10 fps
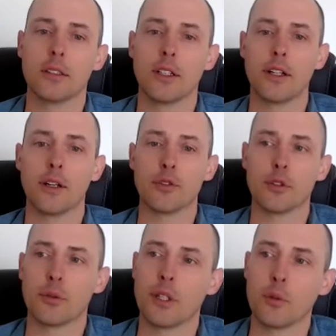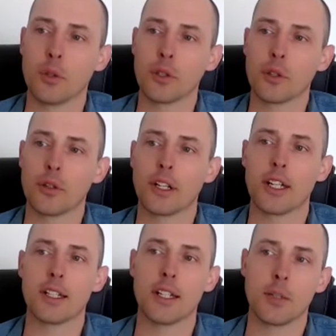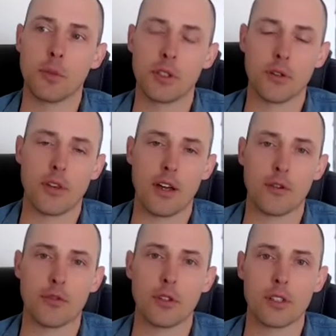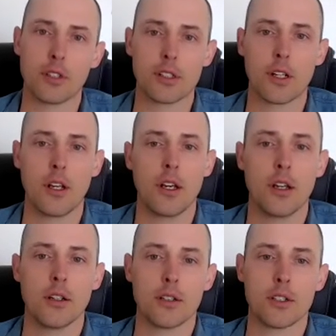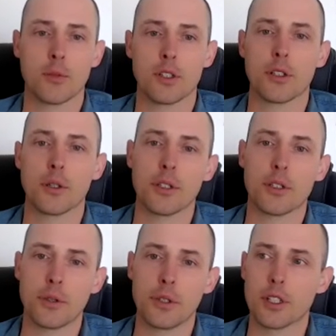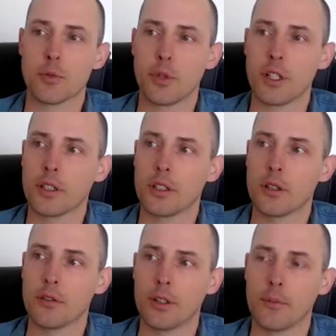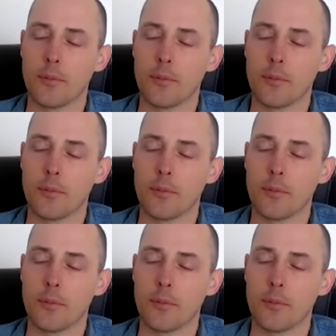You have to really work on the containment of that first, not so much go into the expression of it.